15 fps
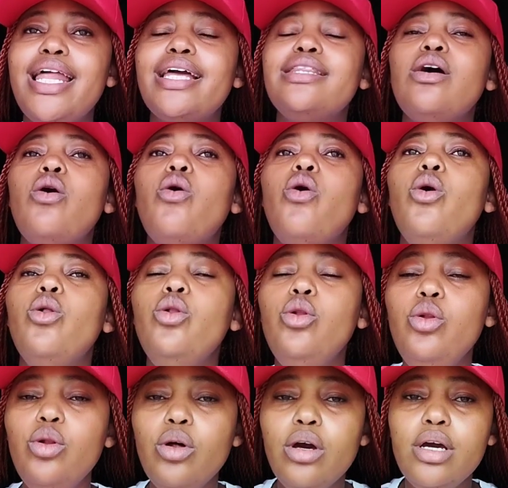Like, the
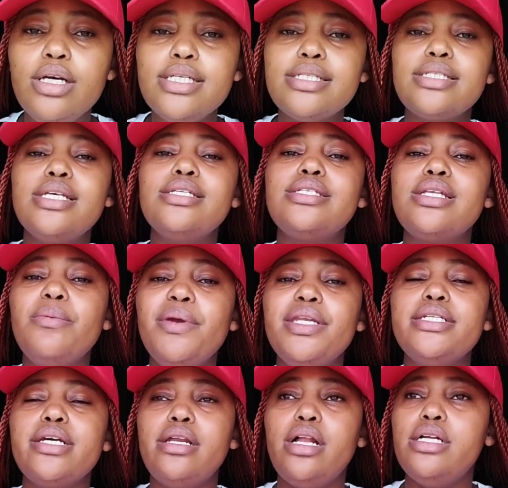whole system
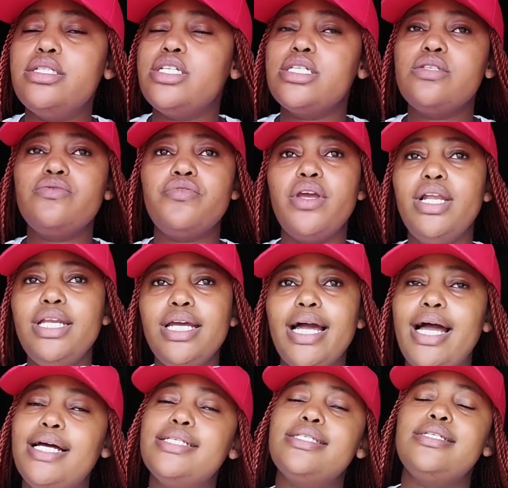in general is just
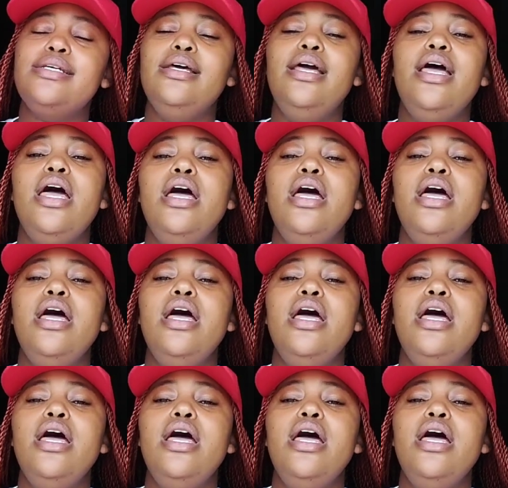failing us.